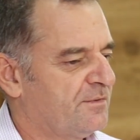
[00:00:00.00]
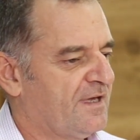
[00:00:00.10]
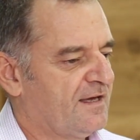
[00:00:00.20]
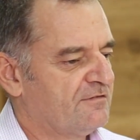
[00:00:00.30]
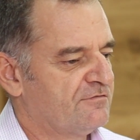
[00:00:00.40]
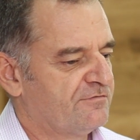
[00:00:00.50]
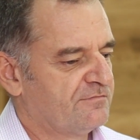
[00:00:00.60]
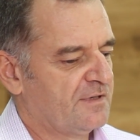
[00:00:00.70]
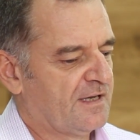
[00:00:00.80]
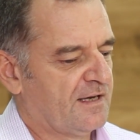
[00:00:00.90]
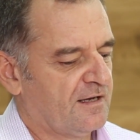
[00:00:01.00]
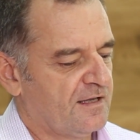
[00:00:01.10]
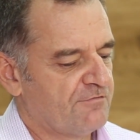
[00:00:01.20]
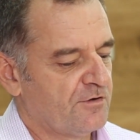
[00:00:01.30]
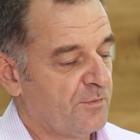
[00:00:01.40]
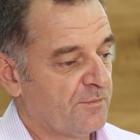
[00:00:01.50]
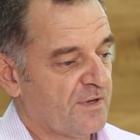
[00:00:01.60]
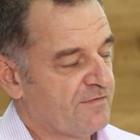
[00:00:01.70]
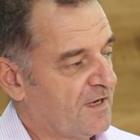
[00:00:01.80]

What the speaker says: So we have every week we have